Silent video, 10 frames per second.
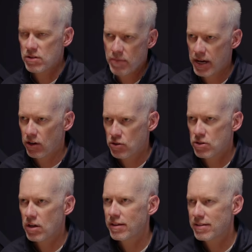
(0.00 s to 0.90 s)
makers
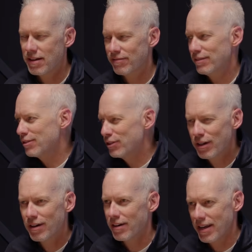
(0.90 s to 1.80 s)
and all that stuff. And
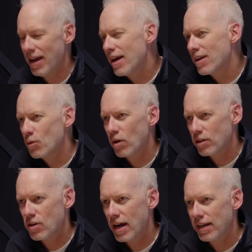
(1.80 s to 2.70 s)
sure, yeah, you want
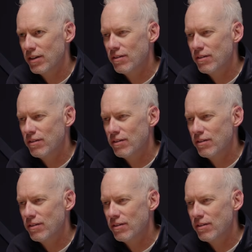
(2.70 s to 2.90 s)
to try to do